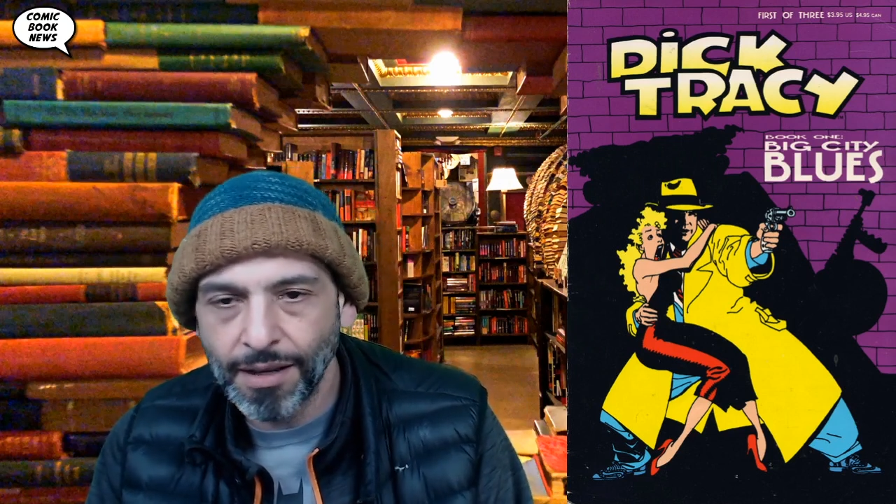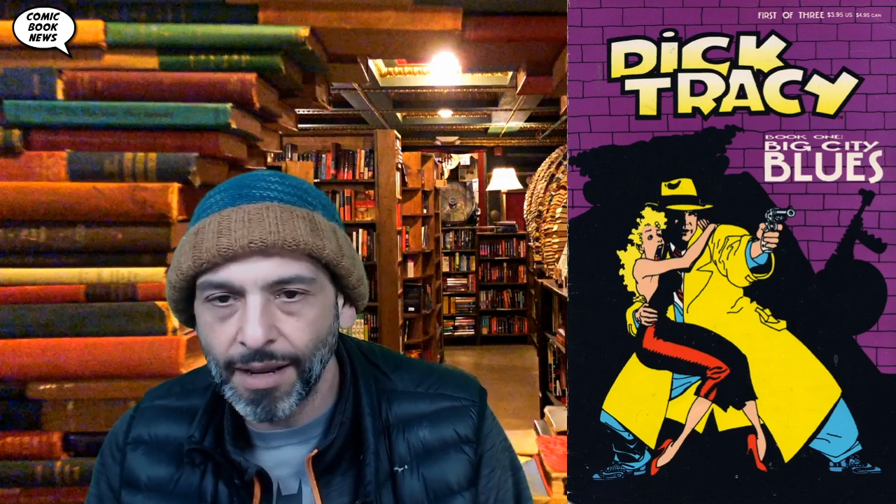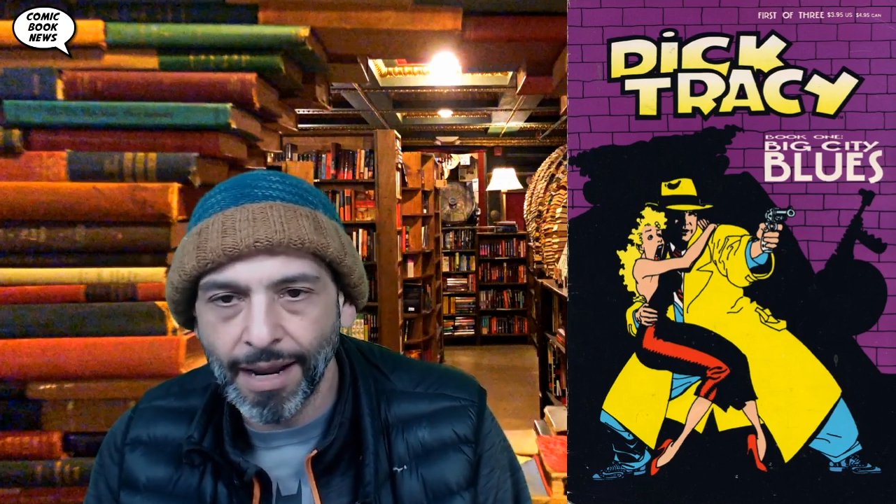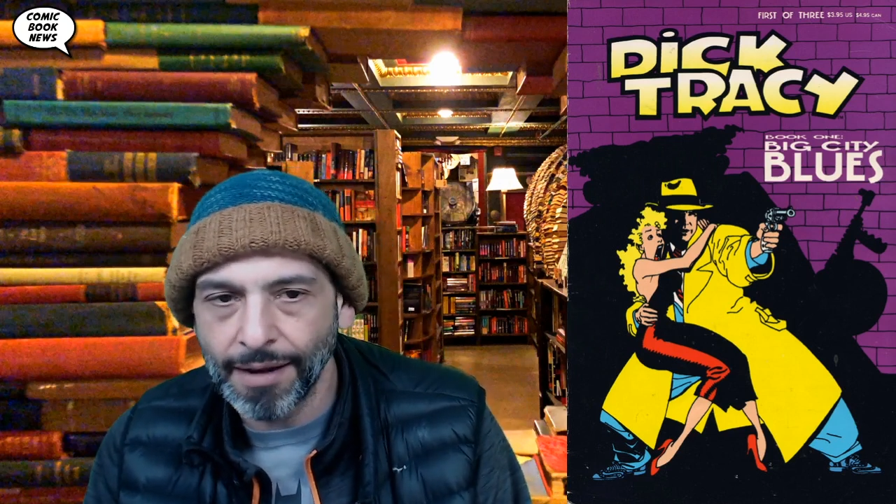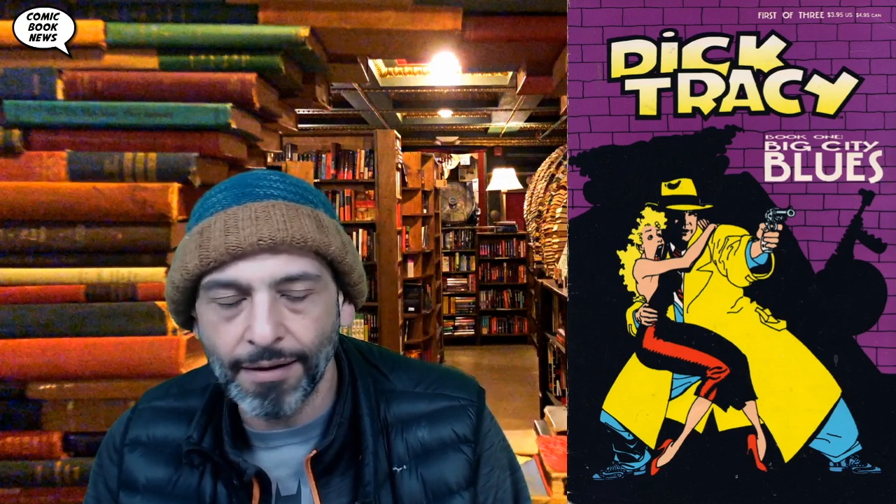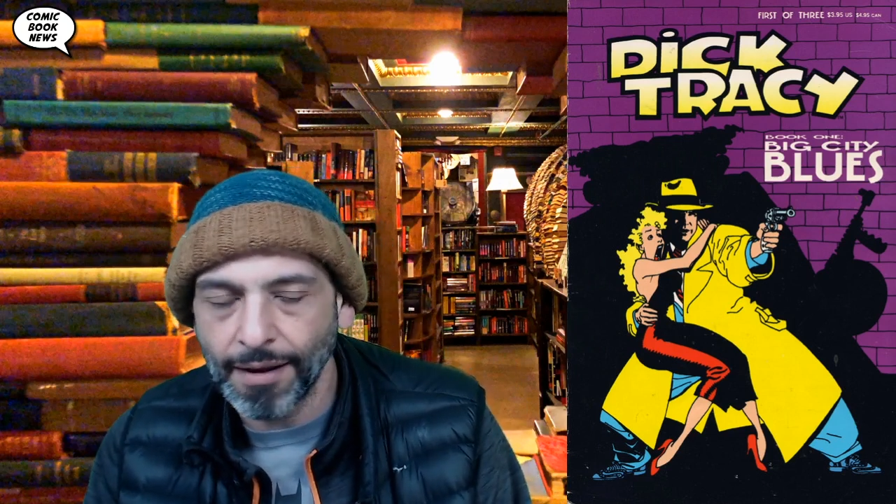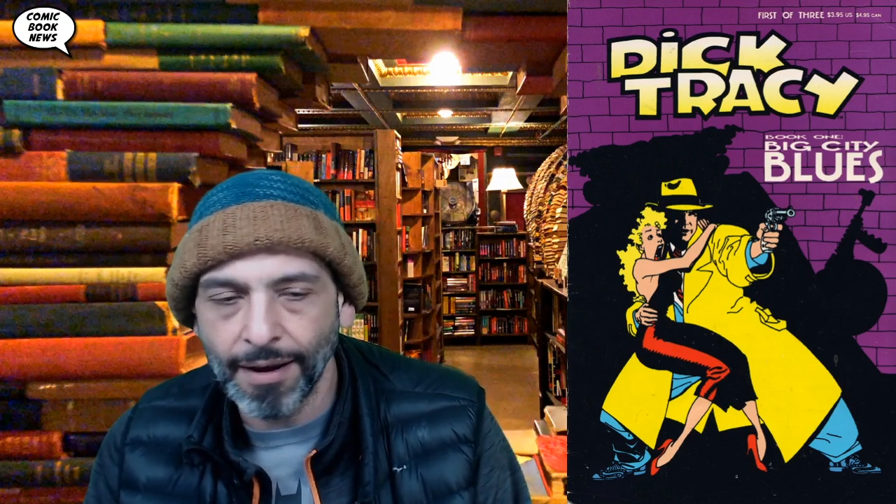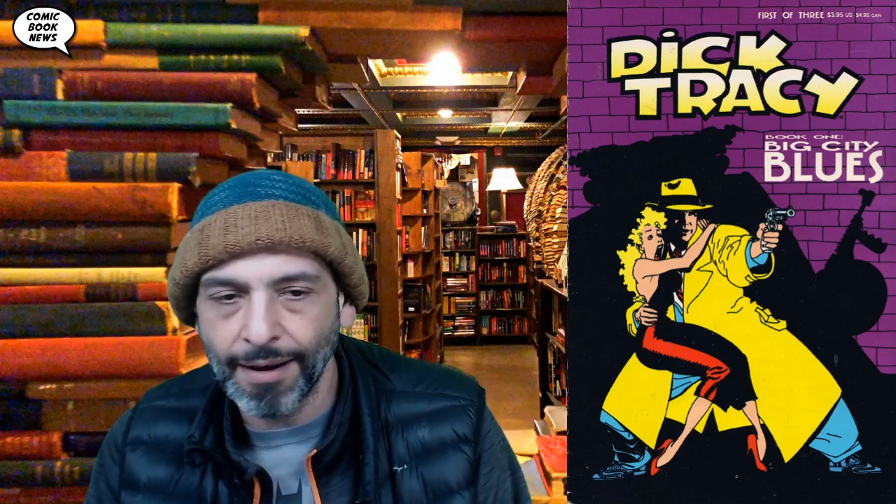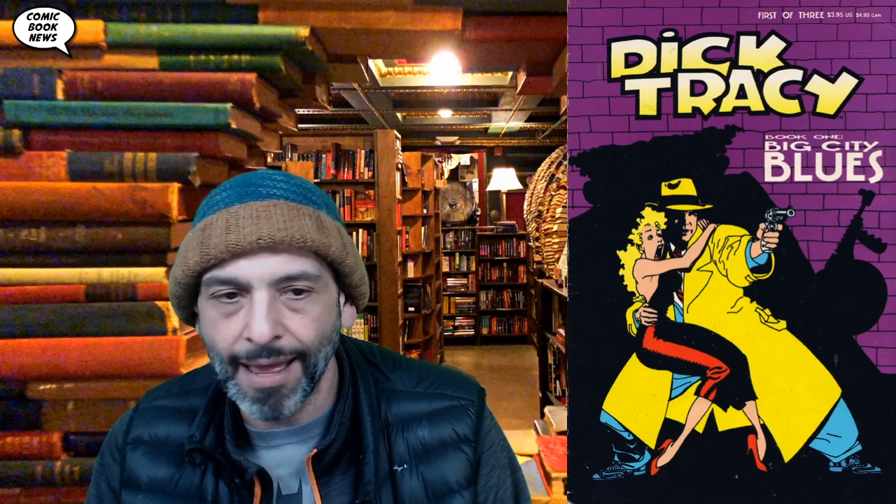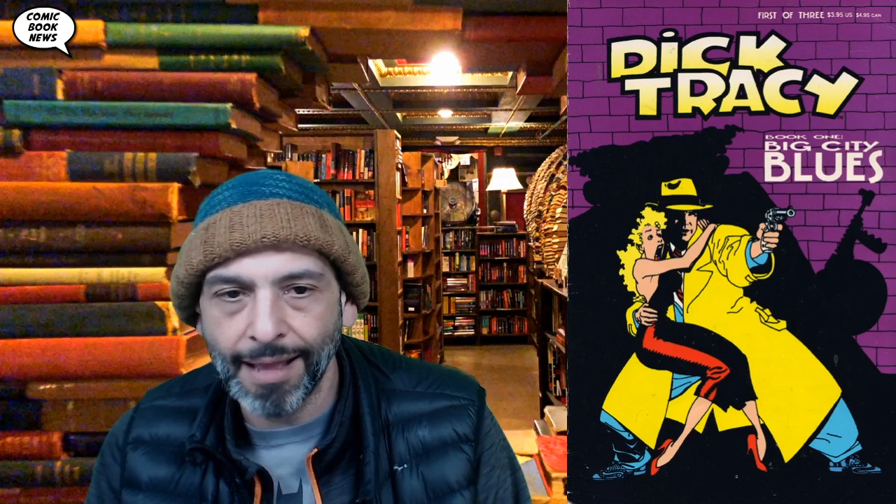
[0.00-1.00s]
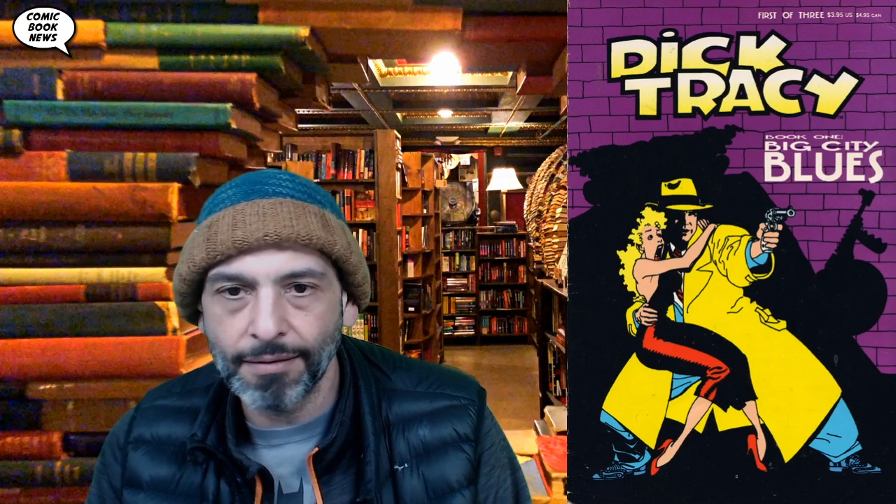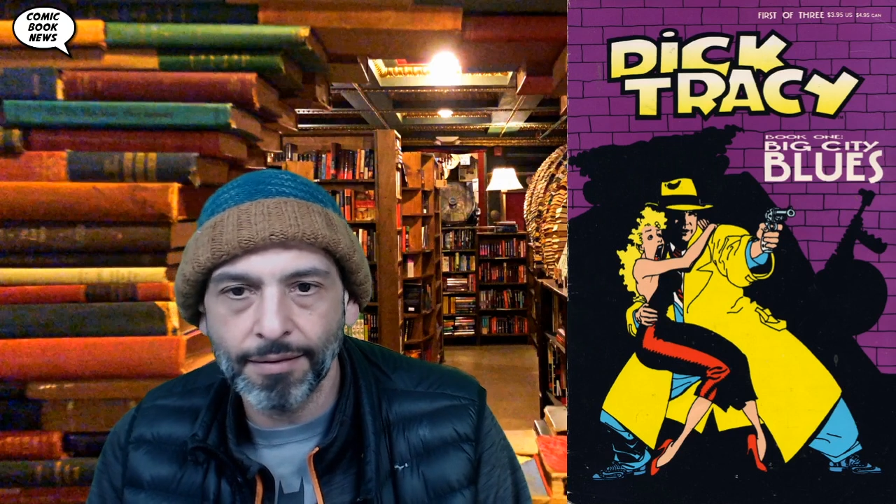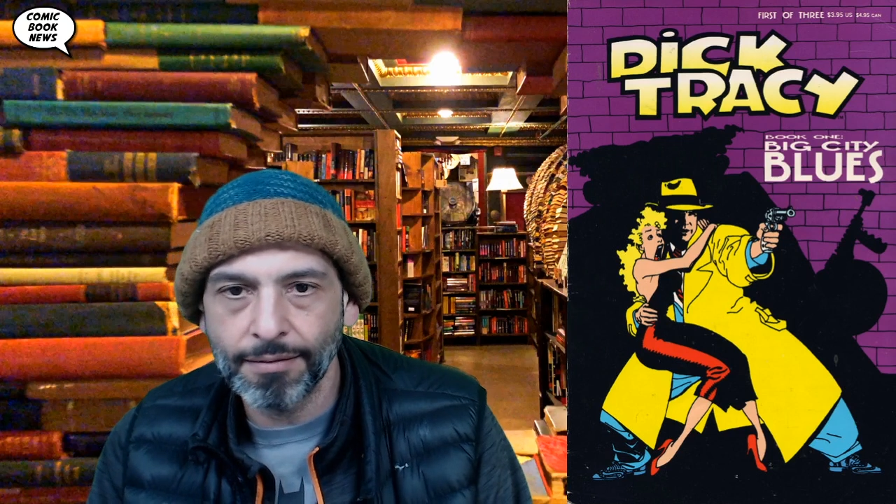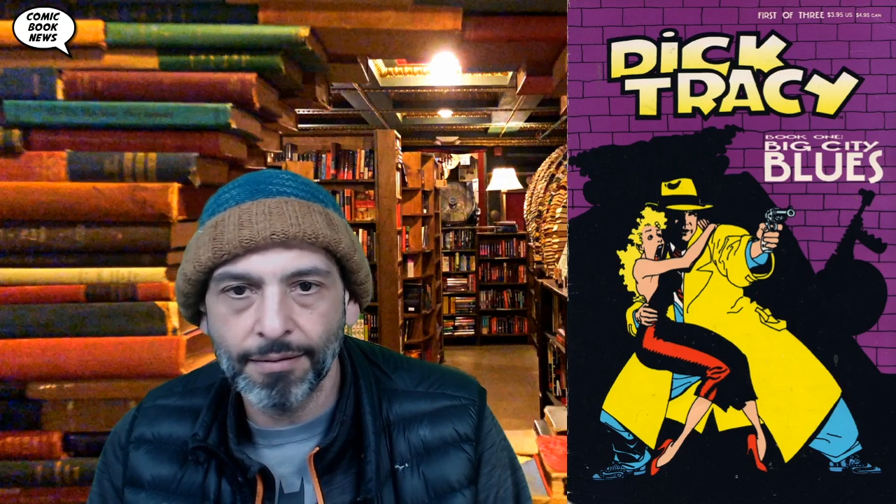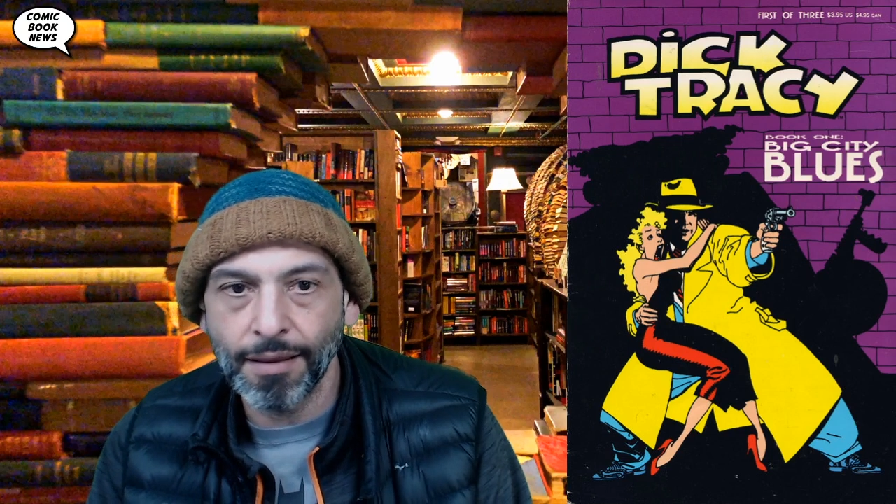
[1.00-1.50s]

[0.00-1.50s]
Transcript: and and that's